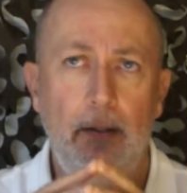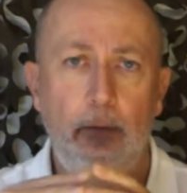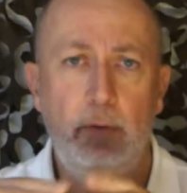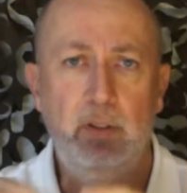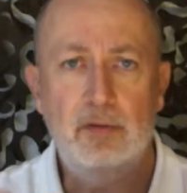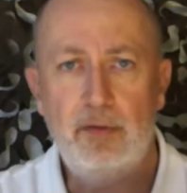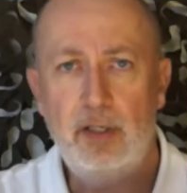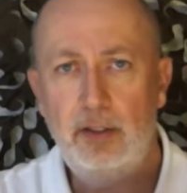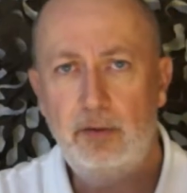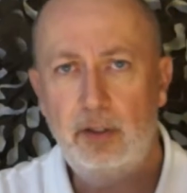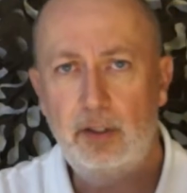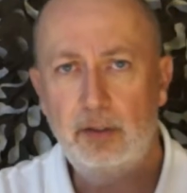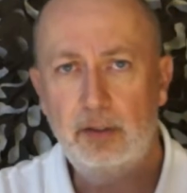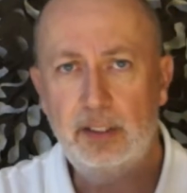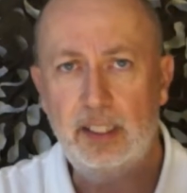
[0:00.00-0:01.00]
When the
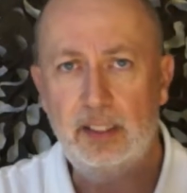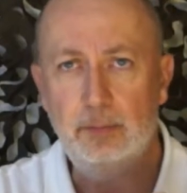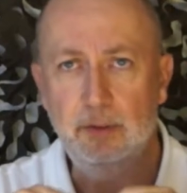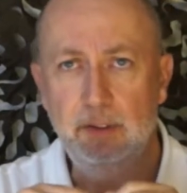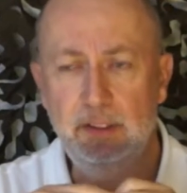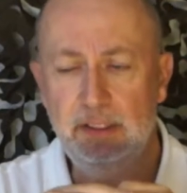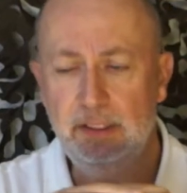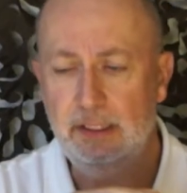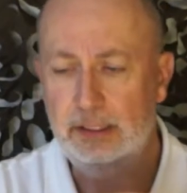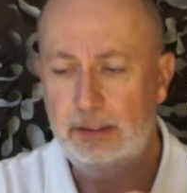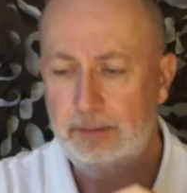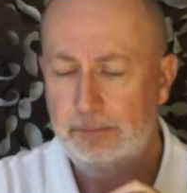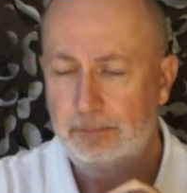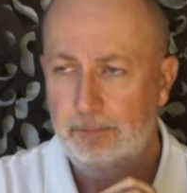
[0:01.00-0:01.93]
Weihrauch came on the scene,